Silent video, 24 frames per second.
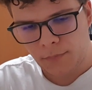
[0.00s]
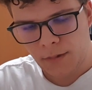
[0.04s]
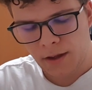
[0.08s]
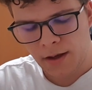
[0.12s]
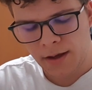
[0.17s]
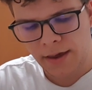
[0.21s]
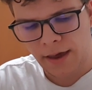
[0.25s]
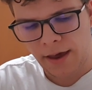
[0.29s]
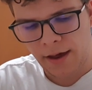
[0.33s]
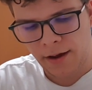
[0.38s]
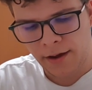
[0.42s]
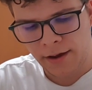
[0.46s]

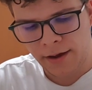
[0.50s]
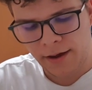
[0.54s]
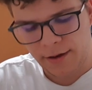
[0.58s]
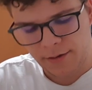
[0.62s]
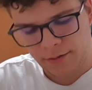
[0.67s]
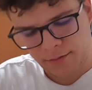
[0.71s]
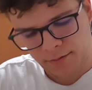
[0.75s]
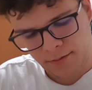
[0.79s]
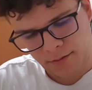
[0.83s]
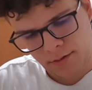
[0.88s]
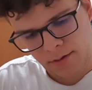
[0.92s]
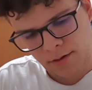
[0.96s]
yeah,
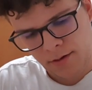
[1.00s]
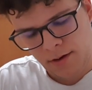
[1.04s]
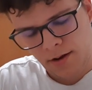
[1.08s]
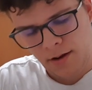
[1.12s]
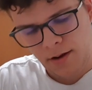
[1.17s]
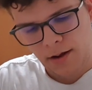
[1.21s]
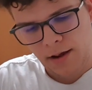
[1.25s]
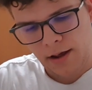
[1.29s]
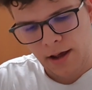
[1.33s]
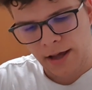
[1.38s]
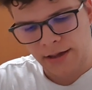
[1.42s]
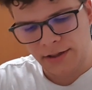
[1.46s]
again,
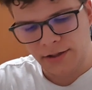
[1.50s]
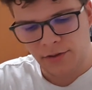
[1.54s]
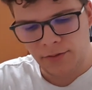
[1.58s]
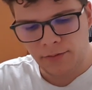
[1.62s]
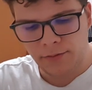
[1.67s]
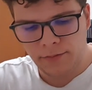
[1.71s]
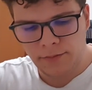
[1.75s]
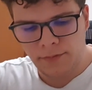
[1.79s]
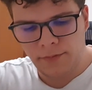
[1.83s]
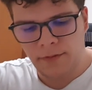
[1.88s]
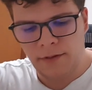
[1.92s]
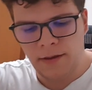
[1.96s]
I
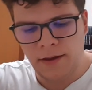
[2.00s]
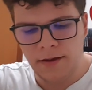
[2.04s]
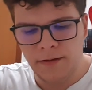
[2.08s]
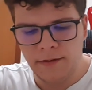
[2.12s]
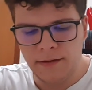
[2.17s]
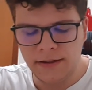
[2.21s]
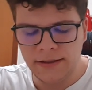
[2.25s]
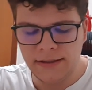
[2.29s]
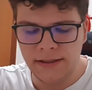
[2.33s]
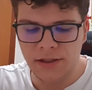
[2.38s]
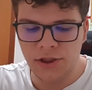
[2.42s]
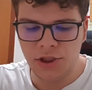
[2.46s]
don't think
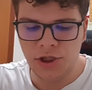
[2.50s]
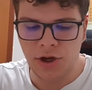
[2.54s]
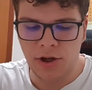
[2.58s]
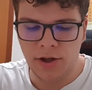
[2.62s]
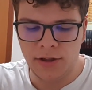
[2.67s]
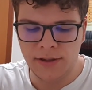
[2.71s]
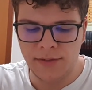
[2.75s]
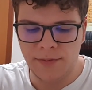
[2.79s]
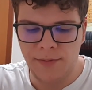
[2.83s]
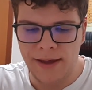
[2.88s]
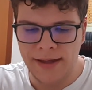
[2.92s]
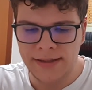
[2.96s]
this is
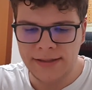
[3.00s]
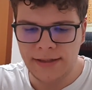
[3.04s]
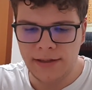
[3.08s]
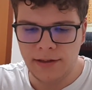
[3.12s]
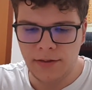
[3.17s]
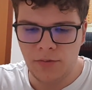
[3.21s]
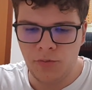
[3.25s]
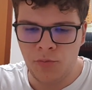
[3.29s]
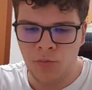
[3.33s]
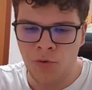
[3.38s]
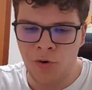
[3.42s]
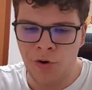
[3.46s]
John's best
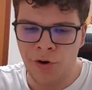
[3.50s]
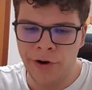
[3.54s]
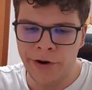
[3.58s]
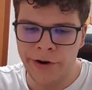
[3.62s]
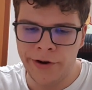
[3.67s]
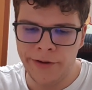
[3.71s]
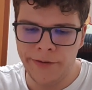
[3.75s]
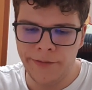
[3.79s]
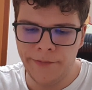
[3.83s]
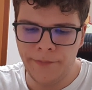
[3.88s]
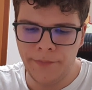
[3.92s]
work.